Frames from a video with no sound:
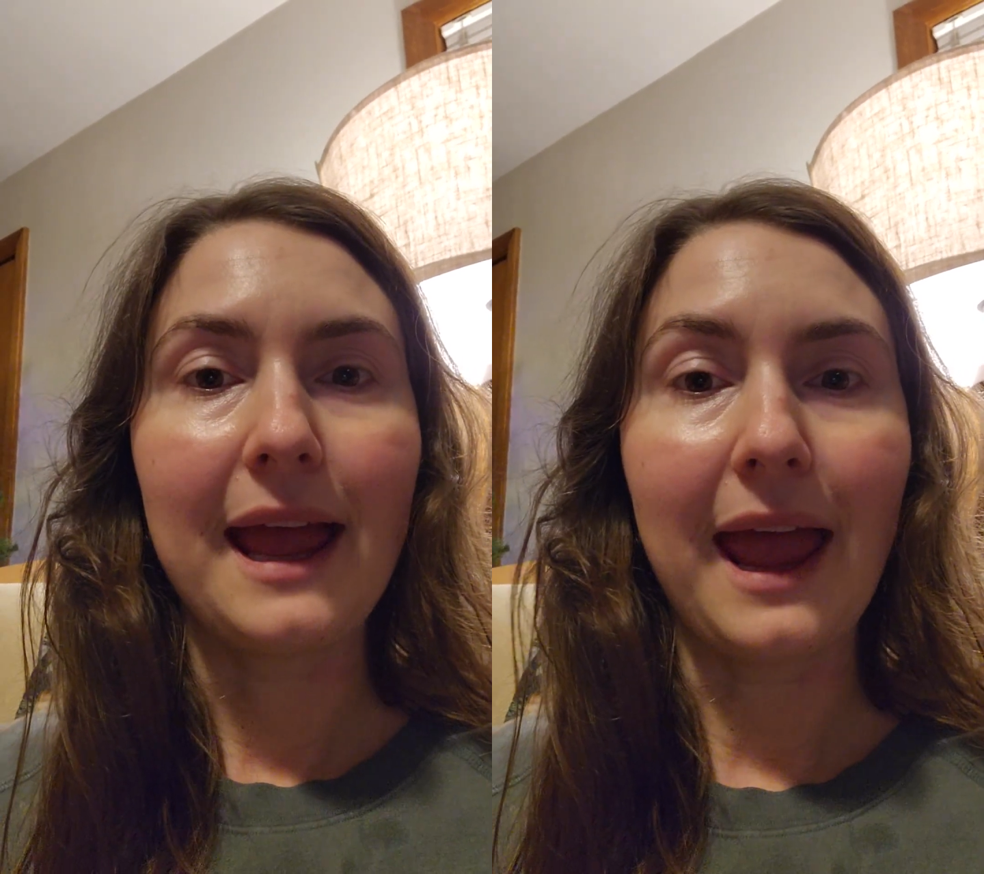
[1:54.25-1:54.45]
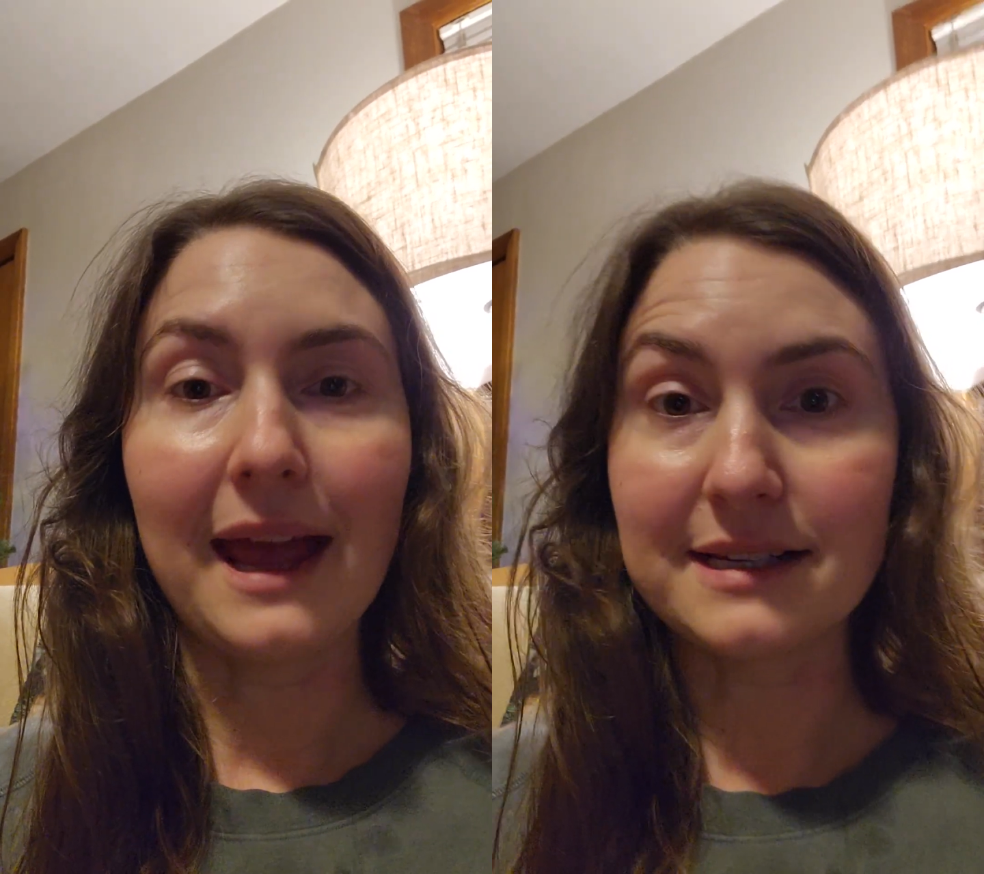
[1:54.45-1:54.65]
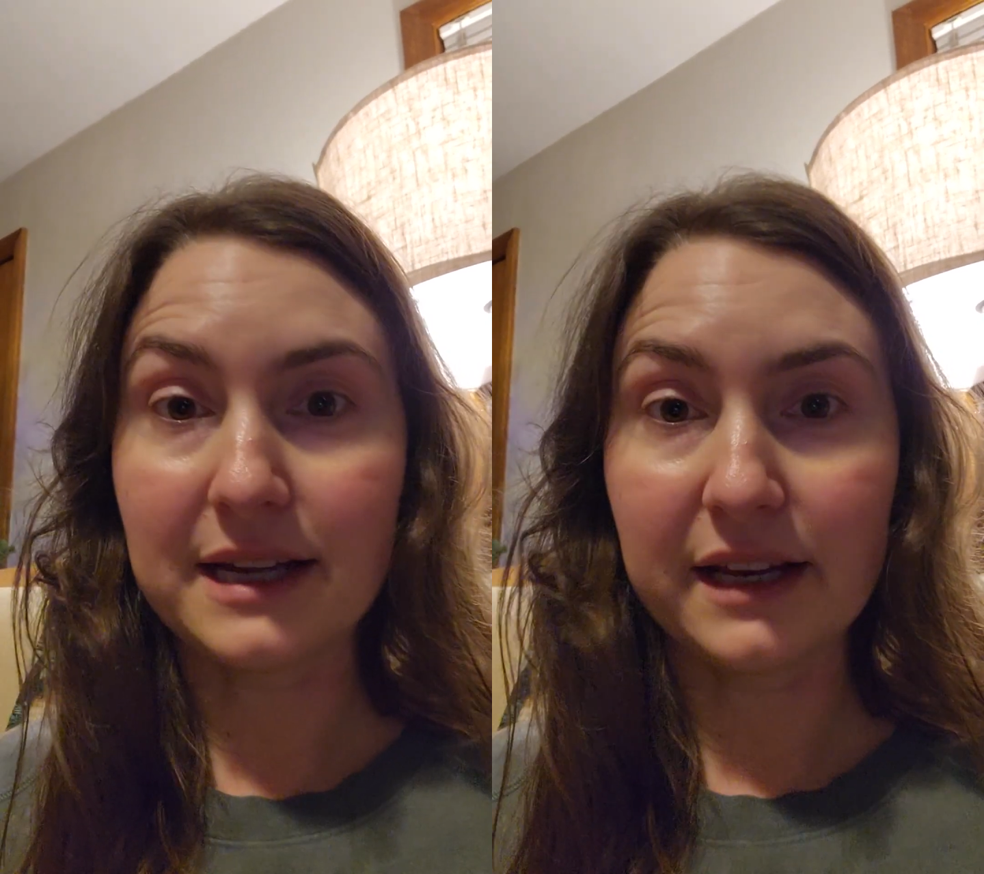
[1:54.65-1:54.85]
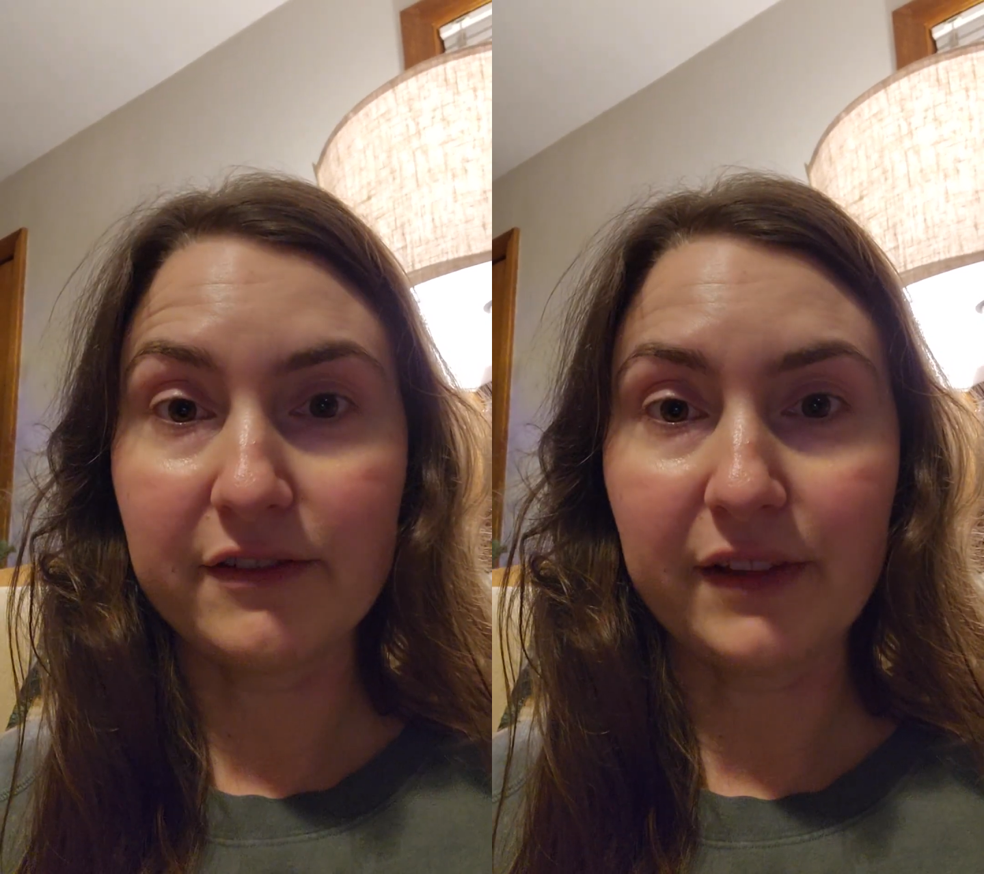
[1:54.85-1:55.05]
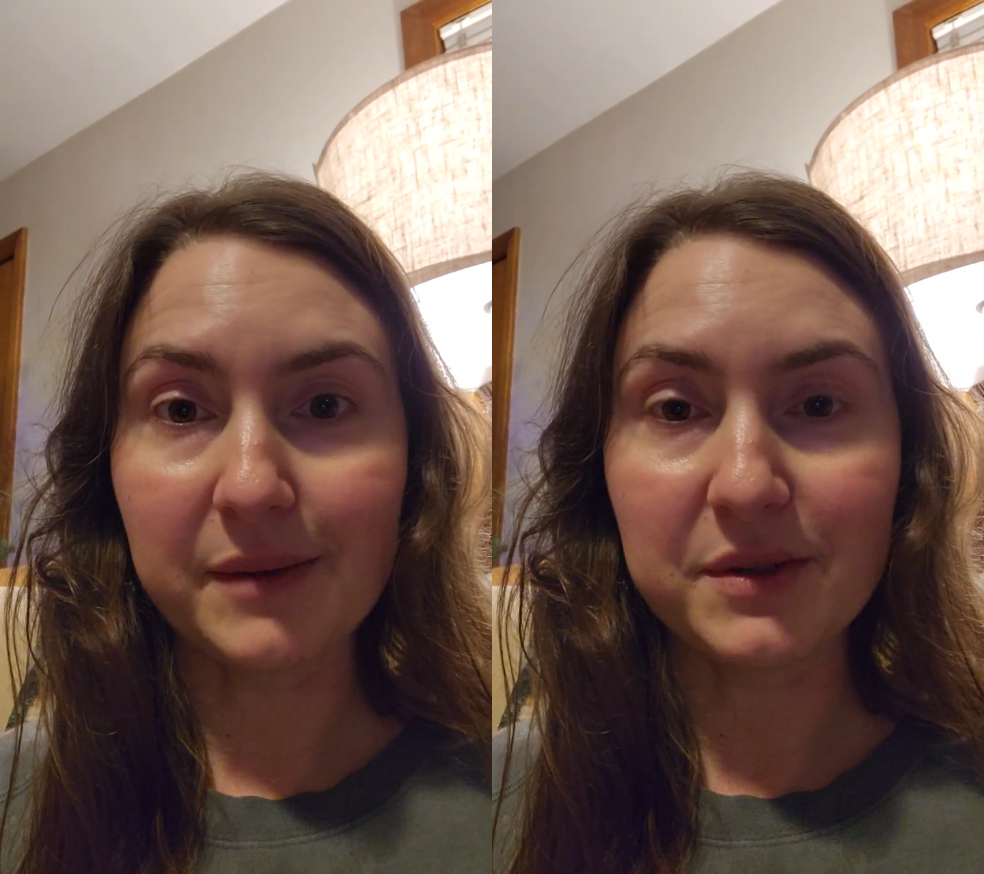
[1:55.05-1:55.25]

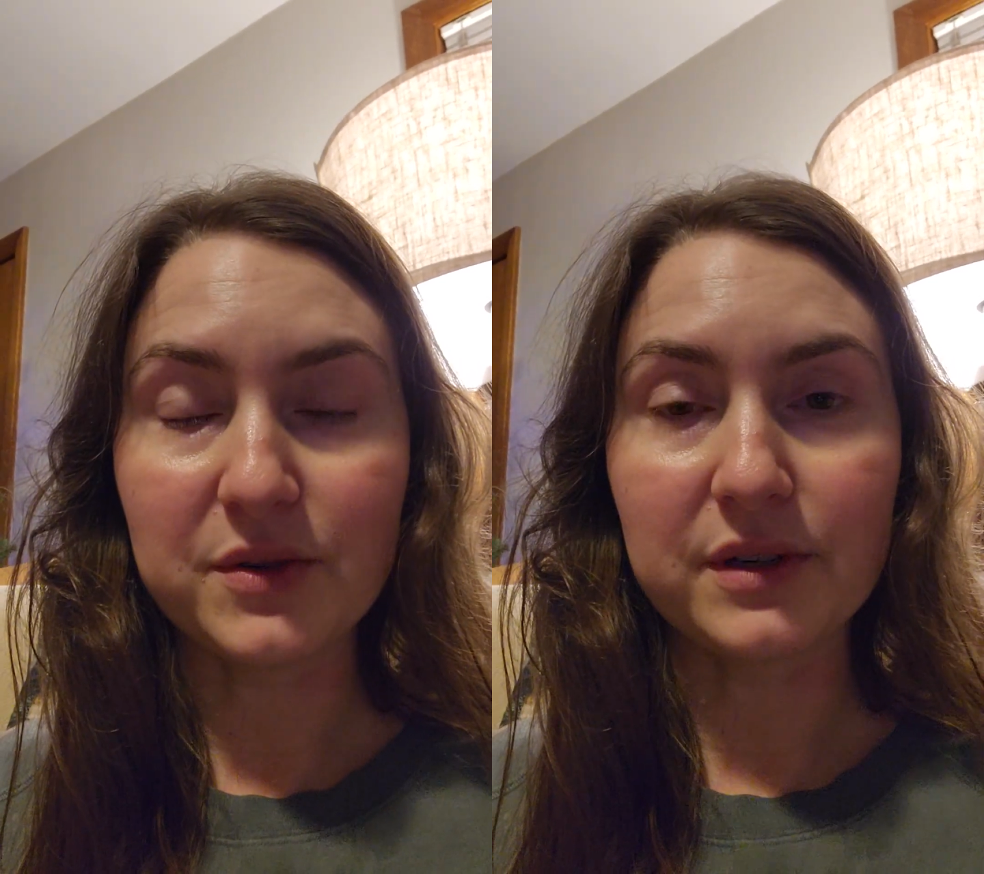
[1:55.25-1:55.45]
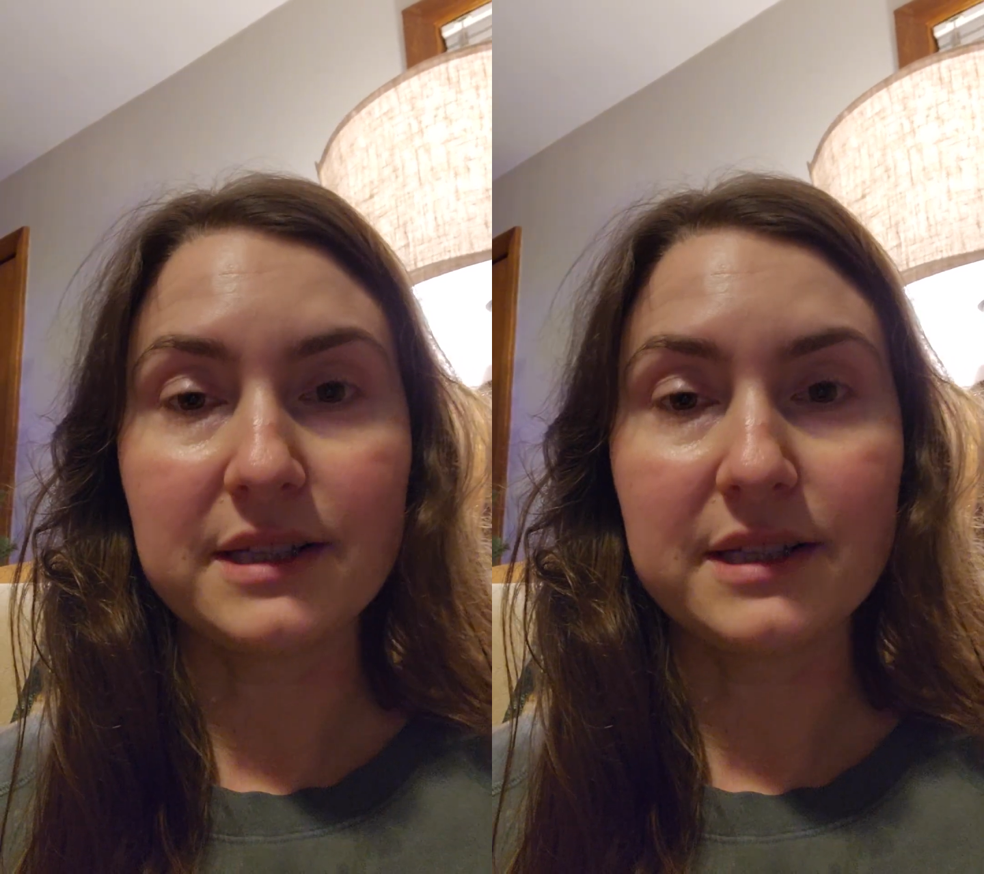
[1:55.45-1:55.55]
anti-inflammatory,